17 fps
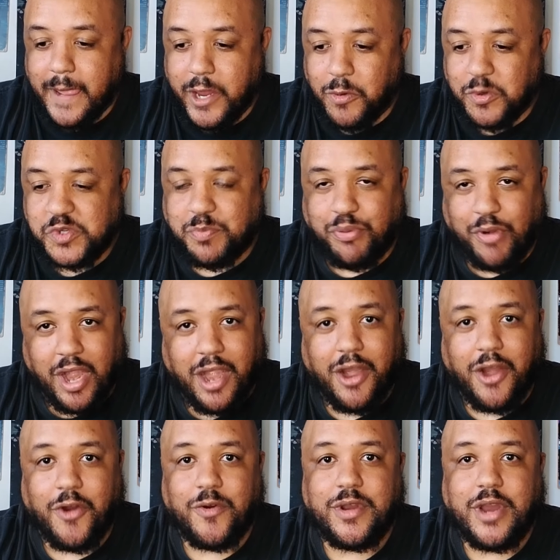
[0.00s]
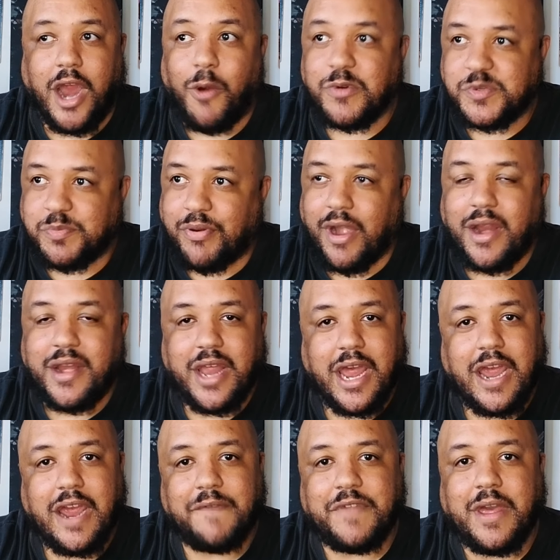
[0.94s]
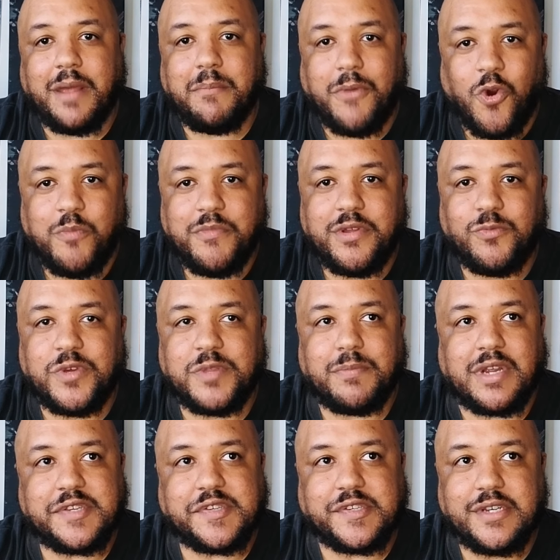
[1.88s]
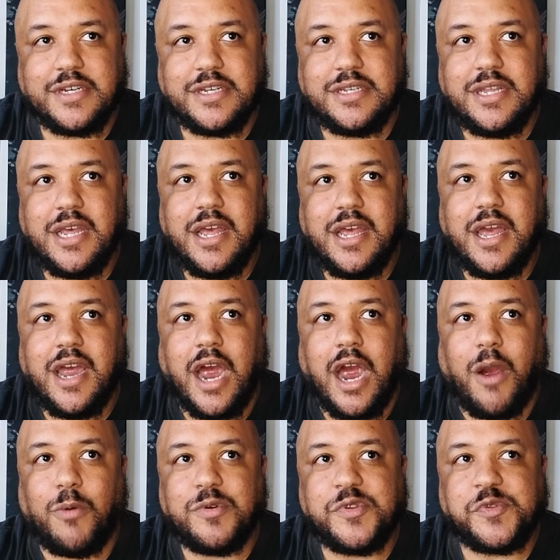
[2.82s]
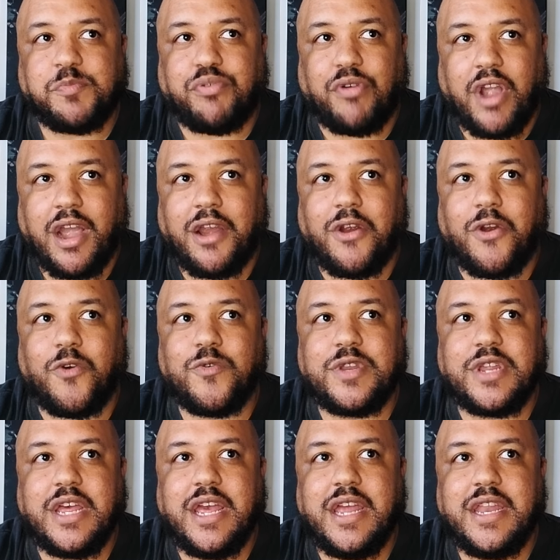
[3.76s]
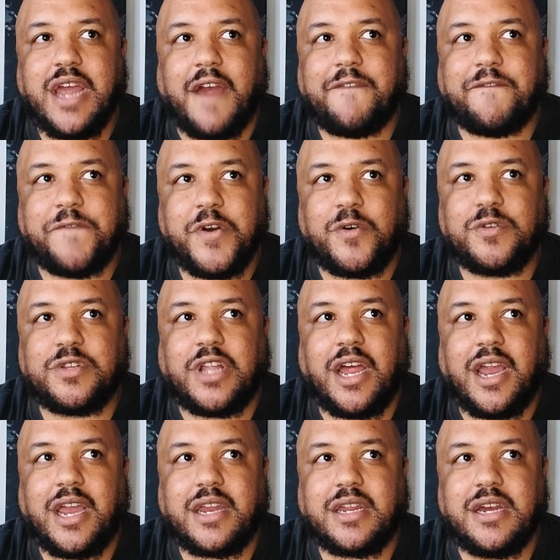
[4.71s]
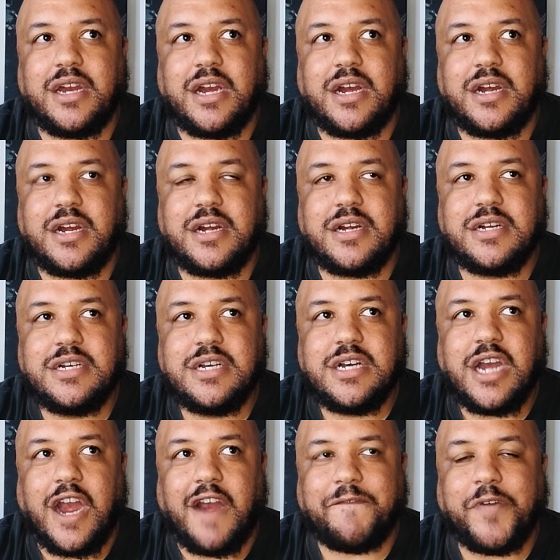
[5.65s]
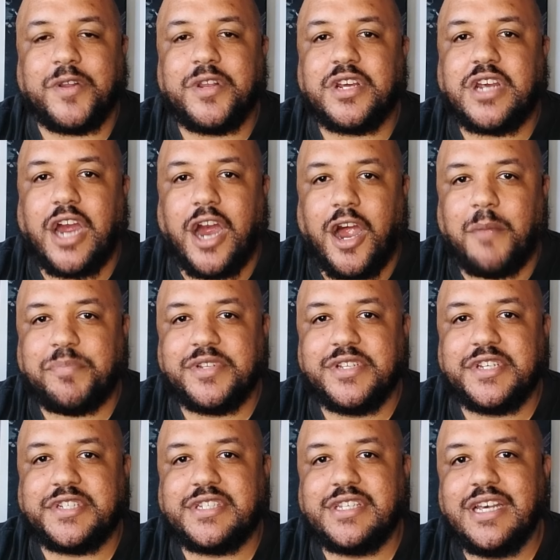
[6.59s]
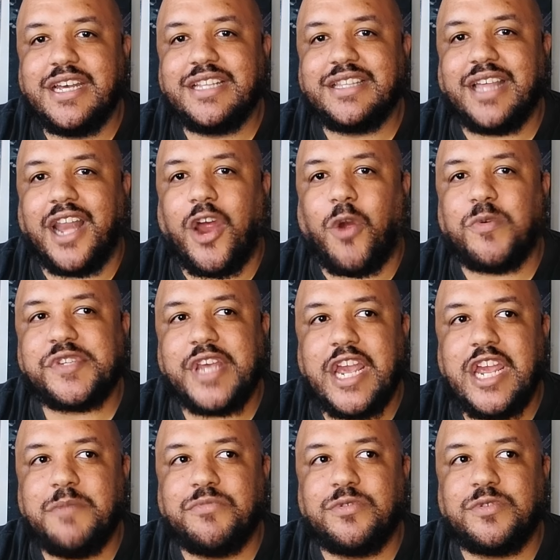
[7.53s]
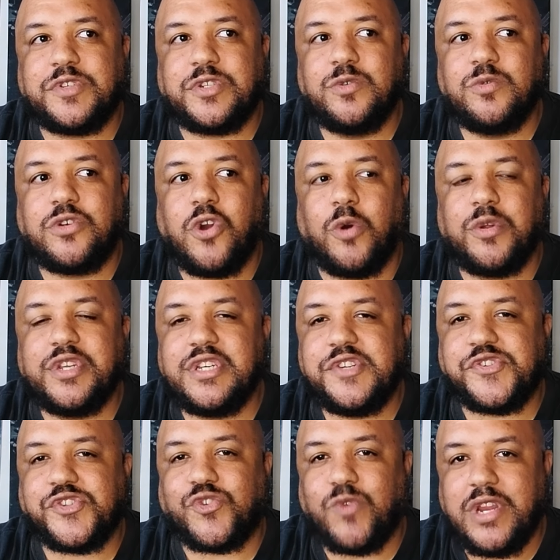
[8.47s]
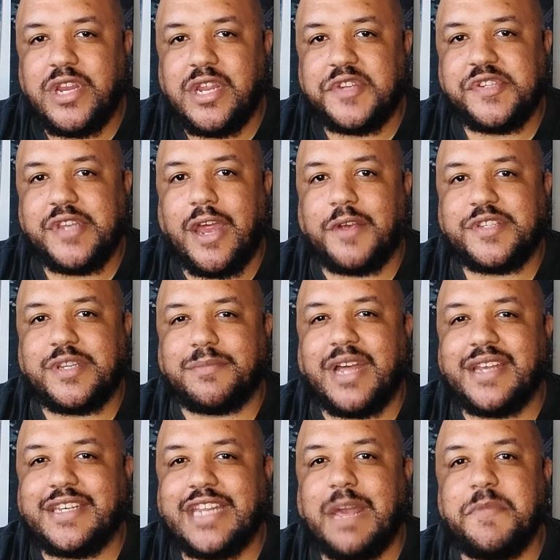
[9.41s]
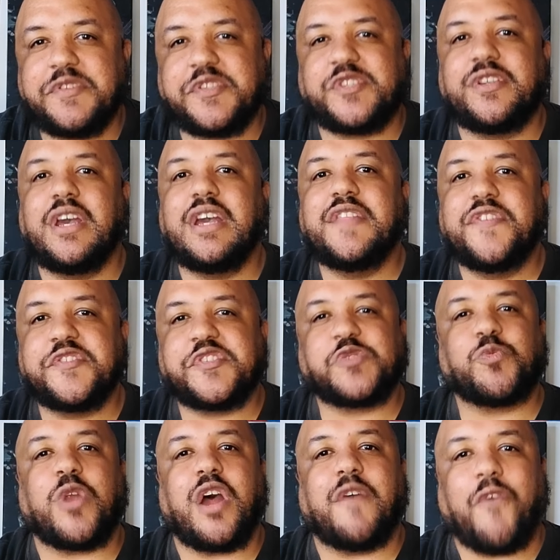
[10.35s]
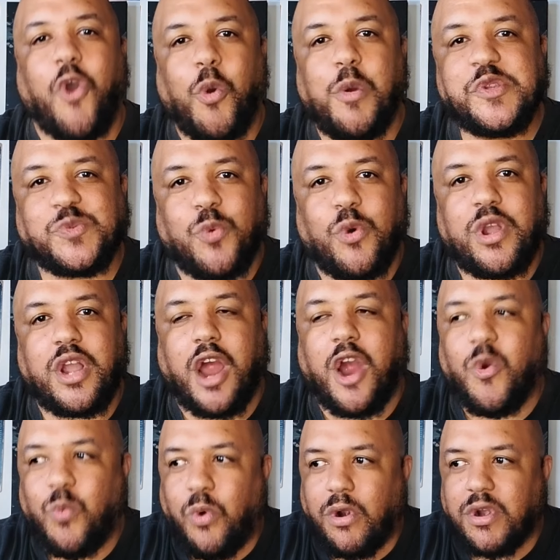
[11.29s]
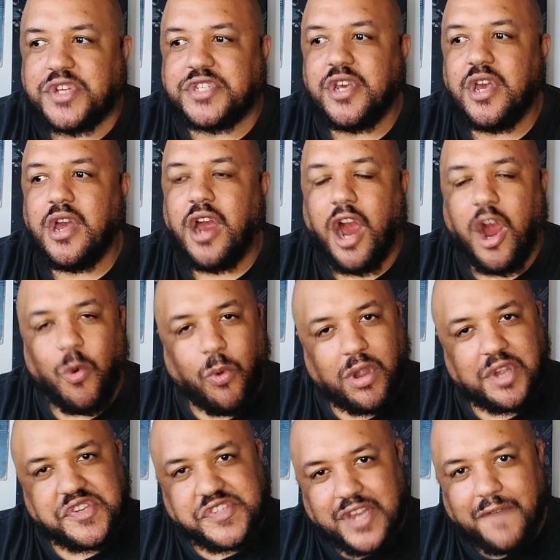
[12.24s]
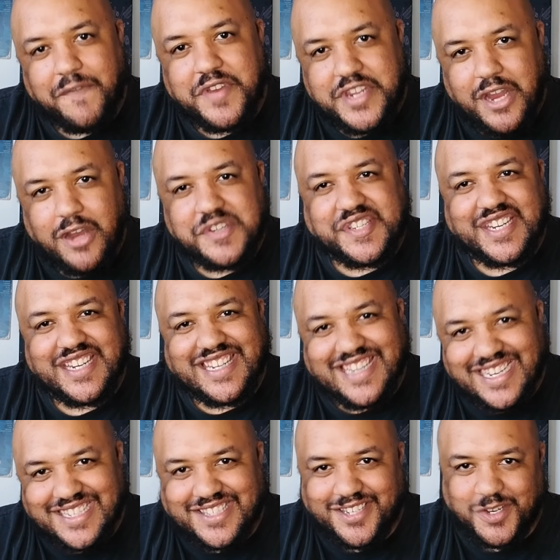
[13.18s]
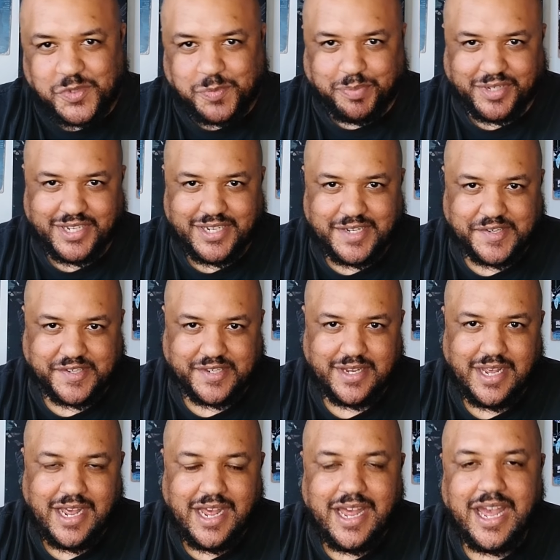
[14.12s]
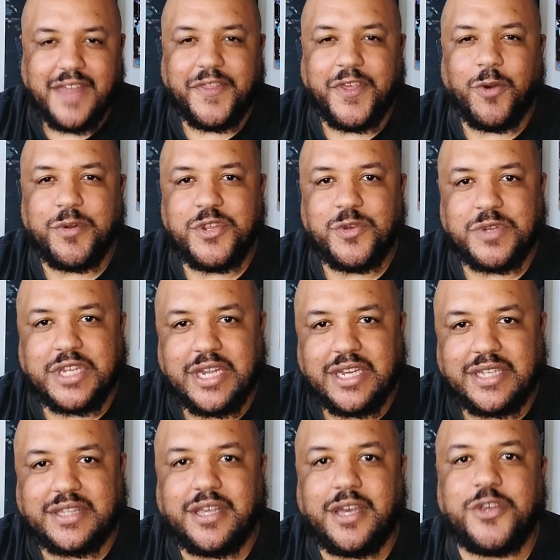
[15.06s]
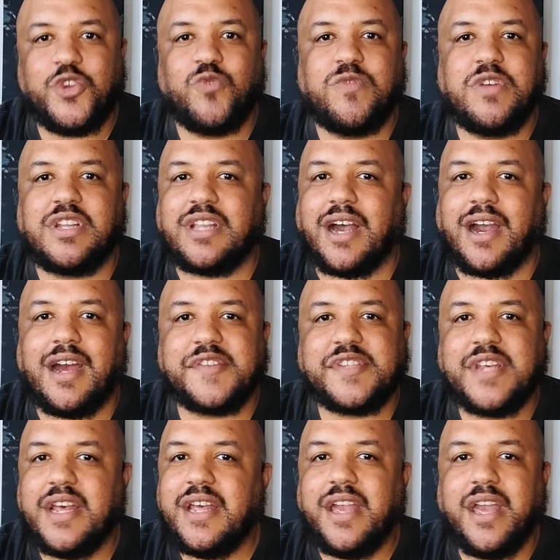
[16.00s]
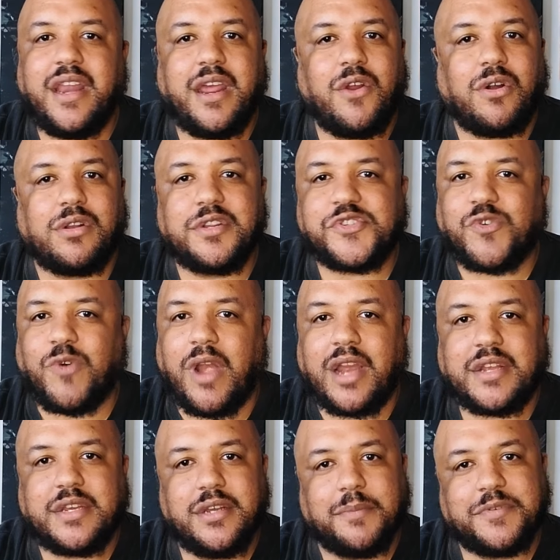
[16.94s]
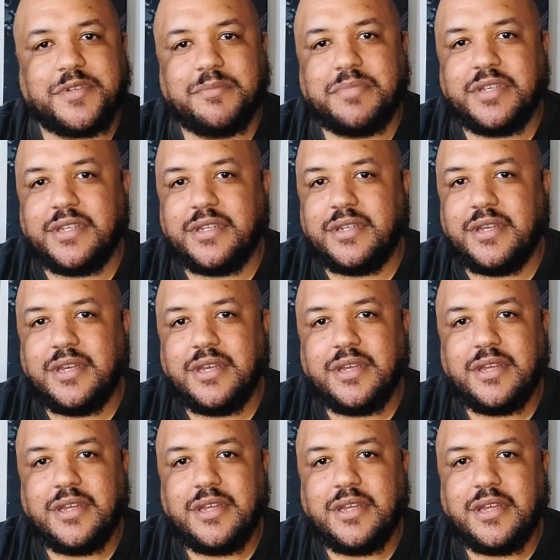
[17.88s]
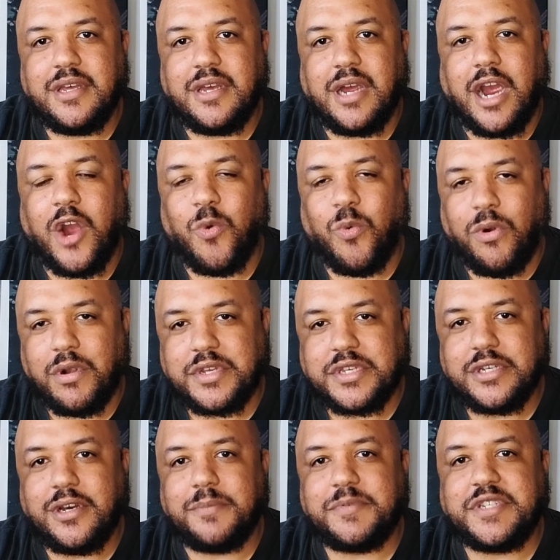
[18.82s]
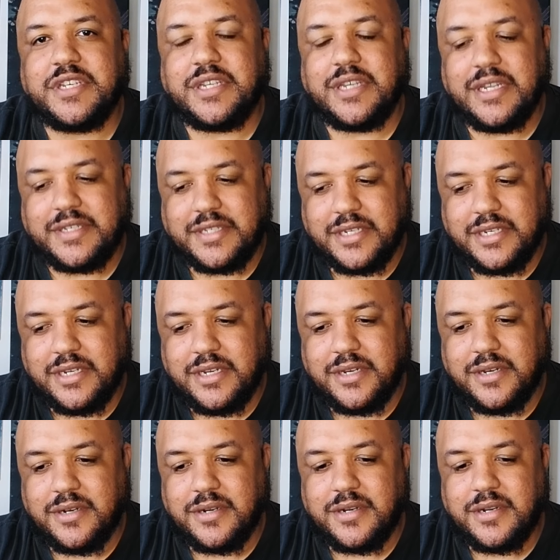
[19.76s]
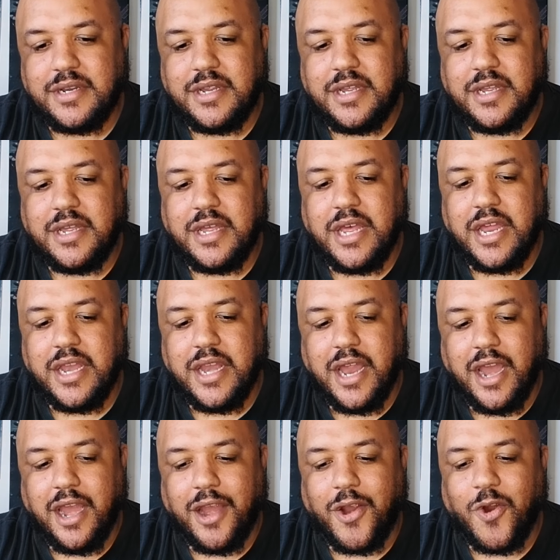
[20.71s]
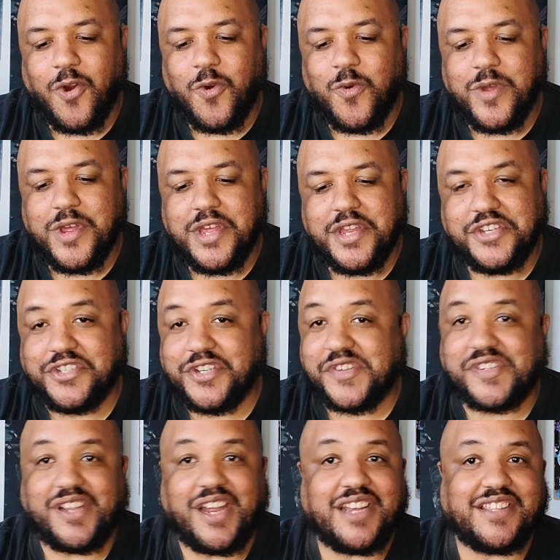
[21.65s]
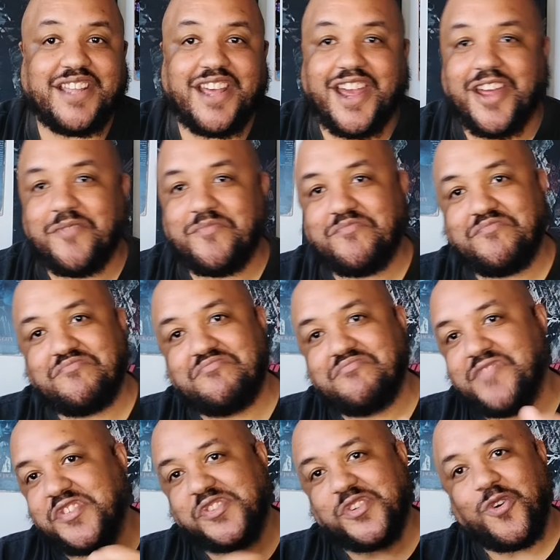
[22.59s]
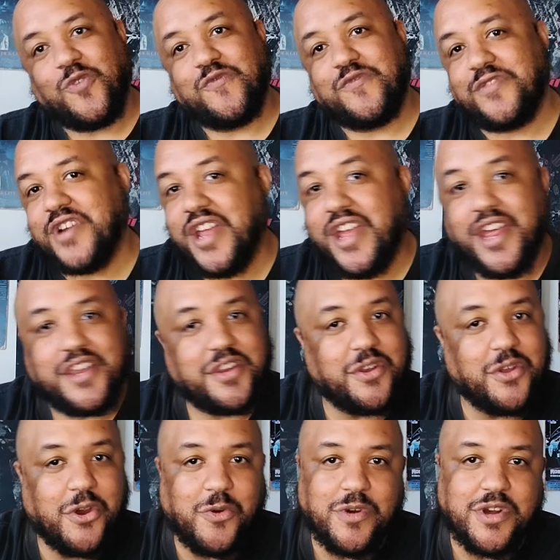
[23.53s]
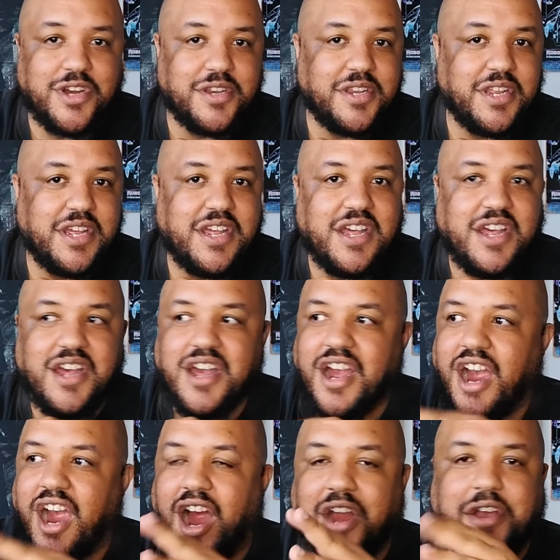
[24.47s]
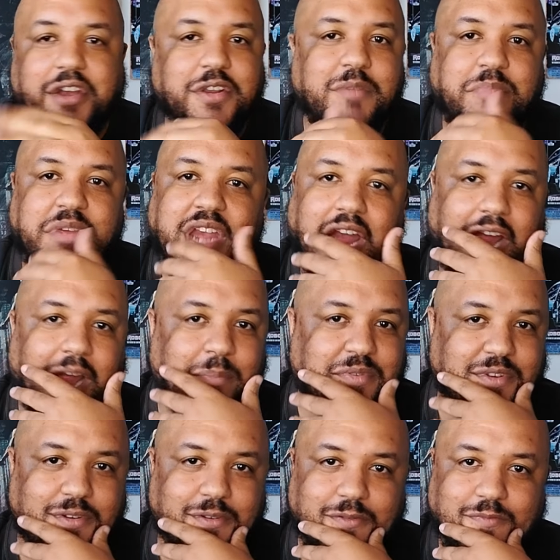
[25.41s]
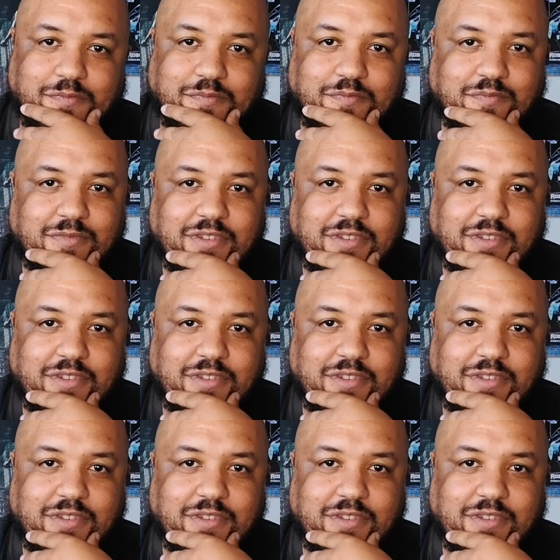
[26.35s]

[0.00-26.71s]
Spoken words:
it was proud. I was proud to have that moment with my son. I was proud, and I felt like I felt accomplished that I was able to go to these screenings now. So I'm like, damn, this is what I've always wanted. I worked 7 years to get to this place. And then when you get there, you realize it ain't all it's cracked up to be. I worked up to get to here, and now, just like that, it's over. And you know what? I couldn't be happier.